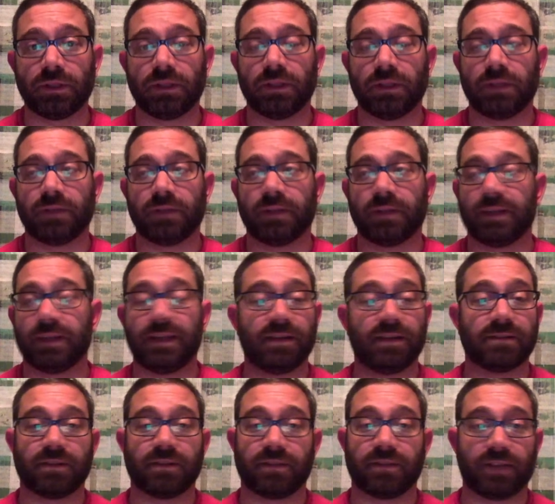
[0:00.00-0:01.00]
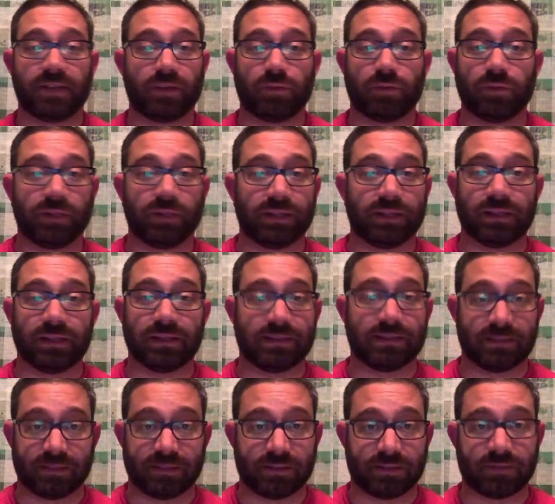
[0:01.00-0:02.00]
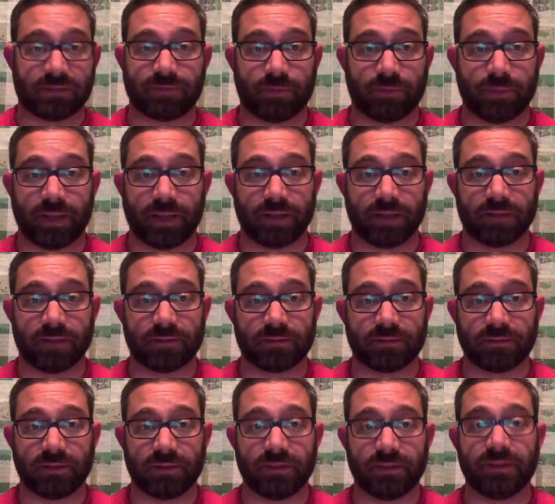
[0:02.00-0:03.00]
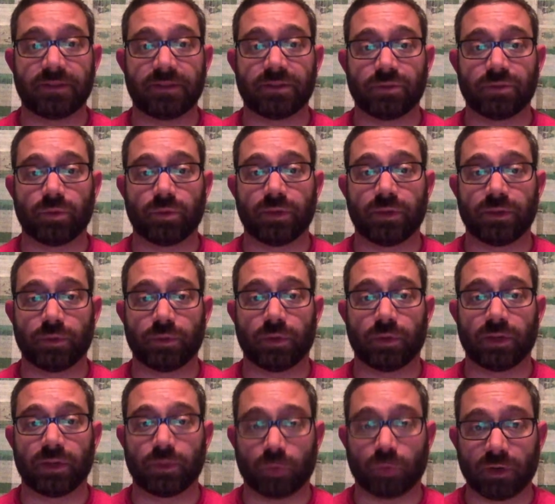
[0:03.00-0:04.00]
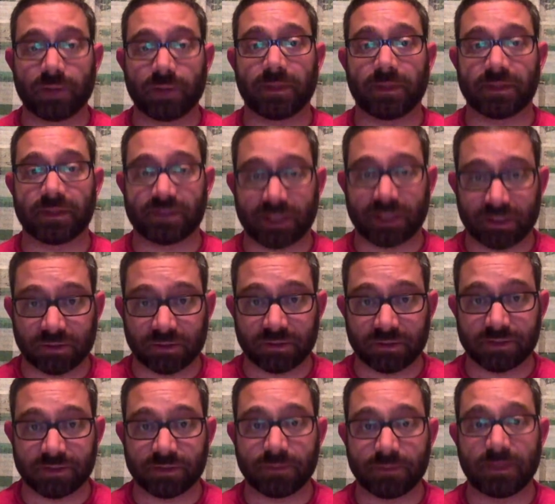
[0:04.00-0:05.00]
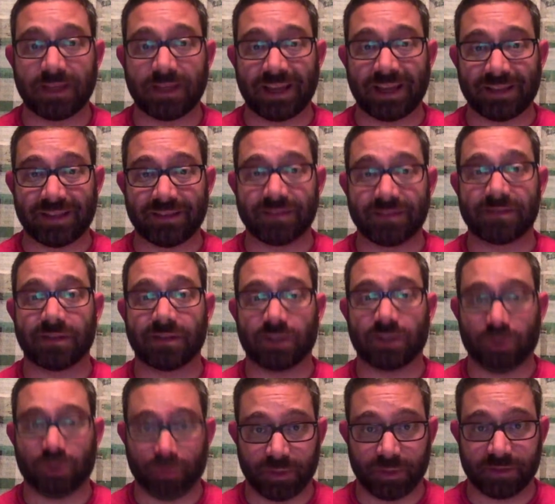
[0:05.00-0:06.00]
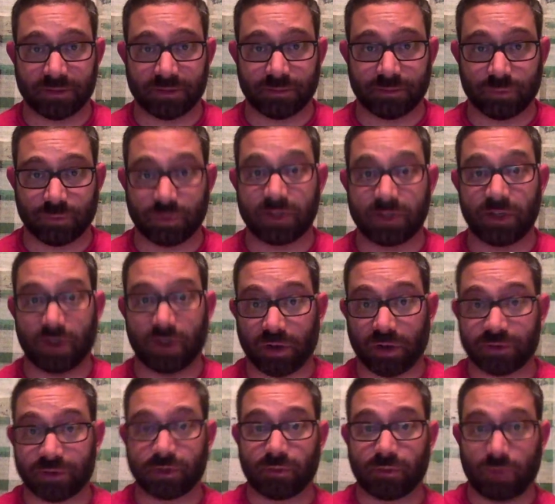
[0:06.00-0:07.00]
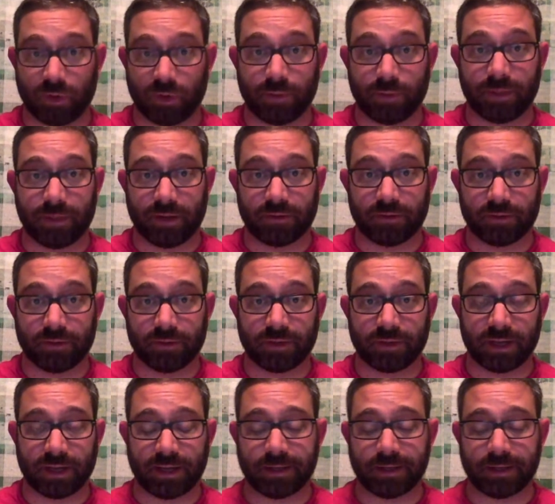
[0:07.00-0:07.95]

that he doesn't think really exists for man. And this is what he's worried. He's worried about secularism and atheistic humanism, which he also wrote about, okay?